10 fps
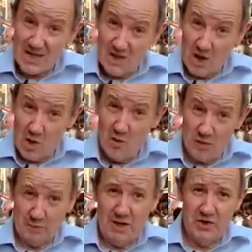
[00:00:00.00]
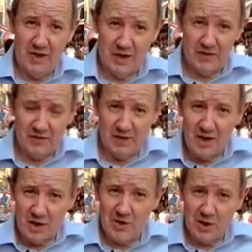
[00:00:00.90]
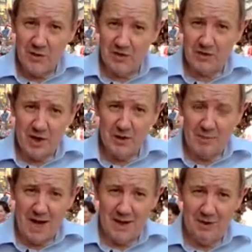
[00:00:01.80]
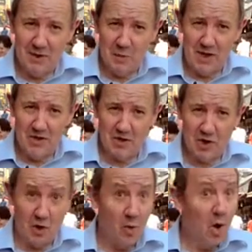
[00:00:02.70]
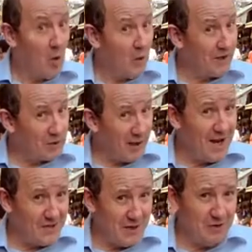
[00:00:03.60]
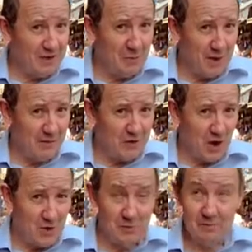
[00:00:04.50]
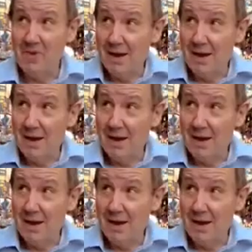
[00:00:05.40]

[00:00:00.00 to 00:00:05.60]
no species has shown the strange behavior that we show or the creativity we've shown.